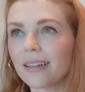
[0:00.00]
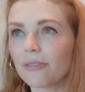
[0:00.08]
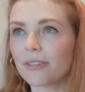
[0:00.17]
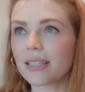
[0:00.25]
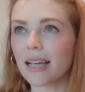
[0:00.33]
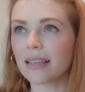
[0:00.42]
It
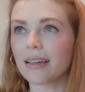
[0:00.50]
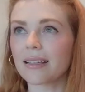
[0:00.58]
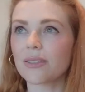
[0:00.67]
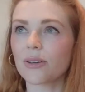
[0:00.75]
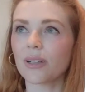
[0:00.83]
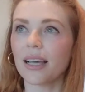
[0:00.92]
feels like they're
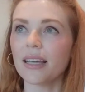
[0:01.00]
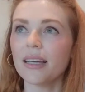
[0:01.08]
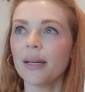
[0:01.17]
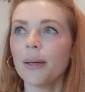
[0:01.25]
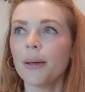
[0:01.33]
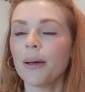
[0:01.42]
sort of like
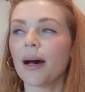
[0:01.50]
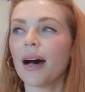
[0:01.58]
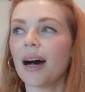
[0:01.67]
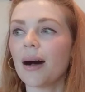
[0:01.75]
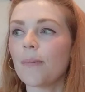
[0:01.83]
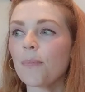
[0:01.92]

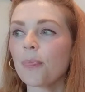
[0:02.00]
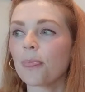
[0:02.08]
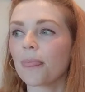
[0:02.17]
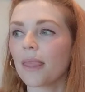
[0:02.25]
um,